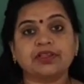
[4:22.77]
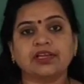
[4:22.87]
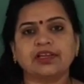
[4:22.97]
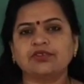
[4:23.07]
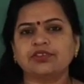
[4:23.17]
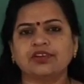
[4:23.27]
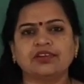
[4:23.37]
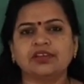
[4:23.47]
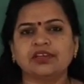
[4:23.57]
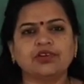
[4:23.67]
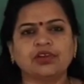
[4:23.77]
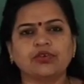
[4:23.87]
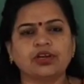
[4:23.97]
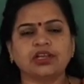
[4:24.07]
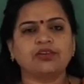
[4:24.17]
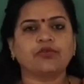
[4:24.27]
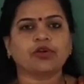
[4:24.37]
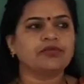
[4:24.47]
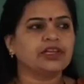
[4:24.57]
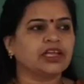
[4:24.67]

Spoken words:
that you generally are not involved in